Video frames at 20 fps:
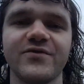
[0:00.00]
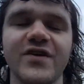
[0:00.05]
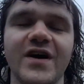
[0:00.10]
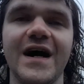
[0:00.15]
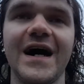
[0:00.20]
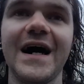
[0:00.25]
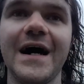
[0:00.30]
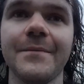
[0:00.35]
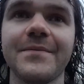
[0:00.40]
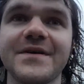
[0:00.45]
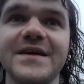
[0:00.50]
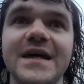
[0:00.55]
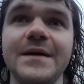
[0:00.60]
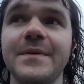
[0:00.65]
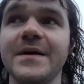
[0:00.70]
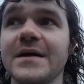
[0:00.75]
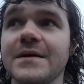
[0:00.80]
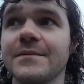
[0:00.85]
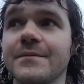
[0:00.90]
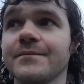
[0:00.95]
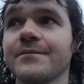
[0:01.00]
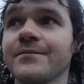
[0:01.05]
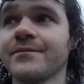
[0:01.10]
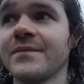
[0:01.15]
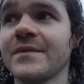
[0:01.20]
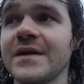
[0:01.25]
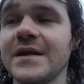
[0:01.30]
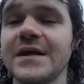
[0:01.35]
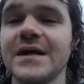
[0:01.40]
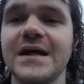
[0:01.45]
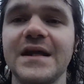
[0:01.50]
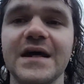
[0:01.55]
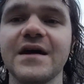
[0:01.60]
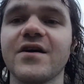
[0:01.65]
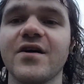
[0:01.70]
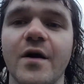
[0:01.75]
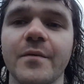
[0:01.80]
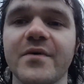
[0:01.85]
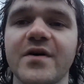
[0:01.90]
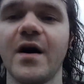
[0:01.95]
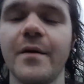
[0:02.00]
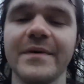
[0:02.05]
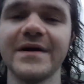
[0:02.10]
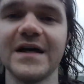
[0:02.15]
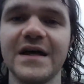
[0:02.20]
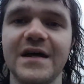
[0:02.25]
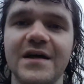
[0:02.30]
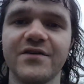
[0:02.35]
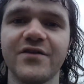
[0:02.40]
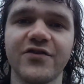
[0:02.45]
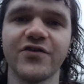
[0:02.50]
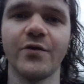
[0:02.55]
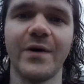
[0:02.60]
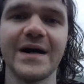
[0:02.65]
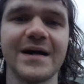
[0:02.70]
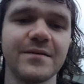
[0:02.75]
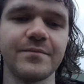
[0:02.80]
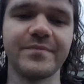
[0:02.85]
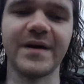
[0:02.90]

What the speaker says: job, keeping an income coming in just so I can